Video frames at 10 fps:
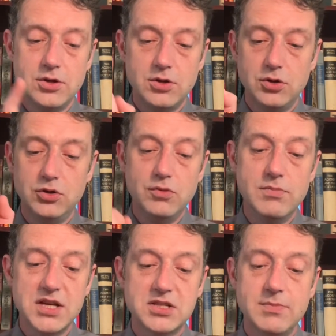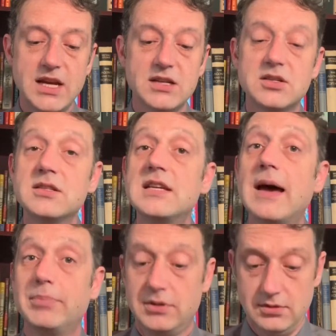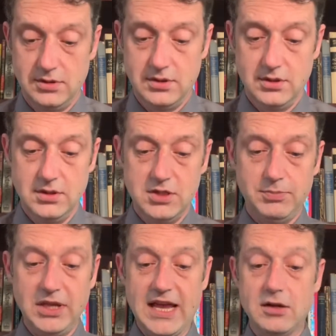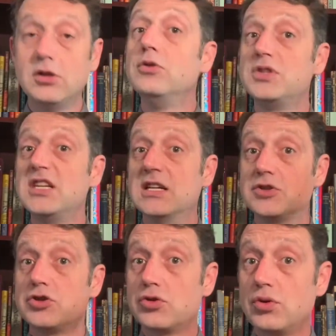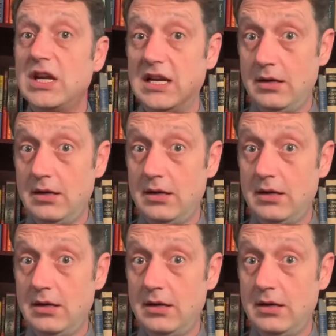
you must make a step to plant Lucia's tree.